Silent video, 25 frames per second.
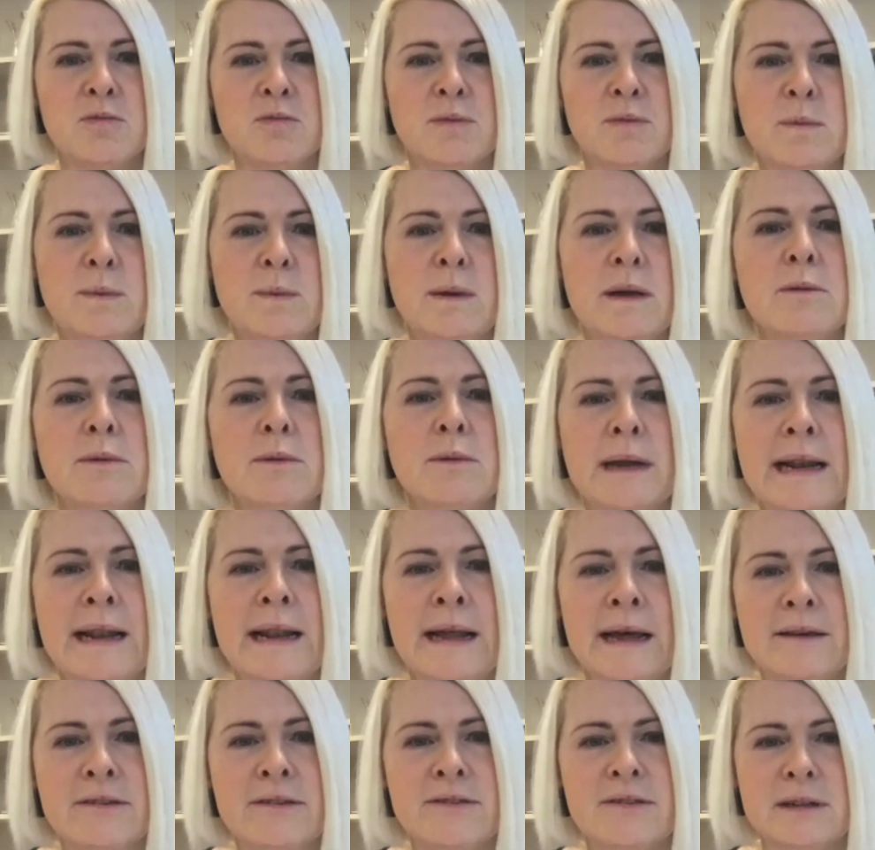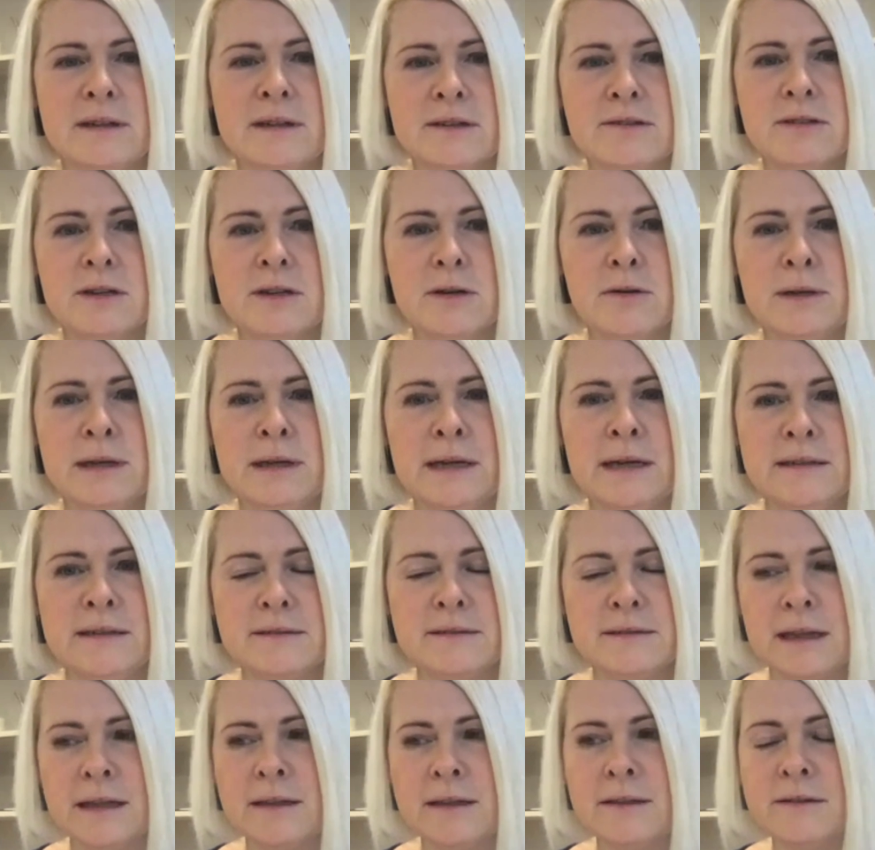what we realized in Estonia is
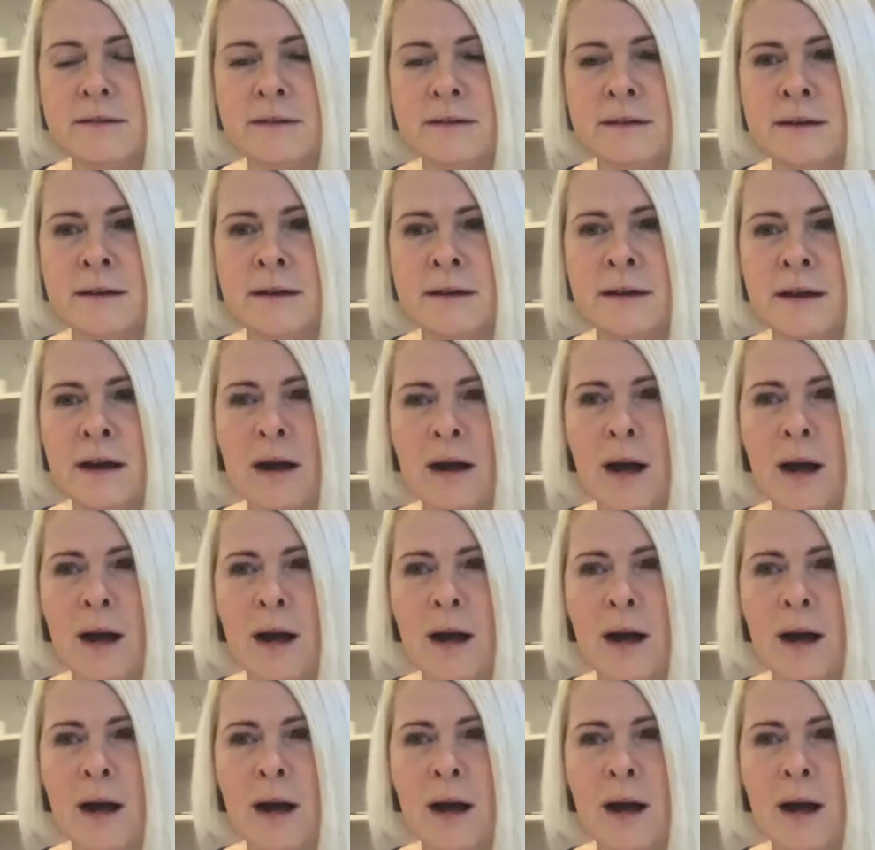that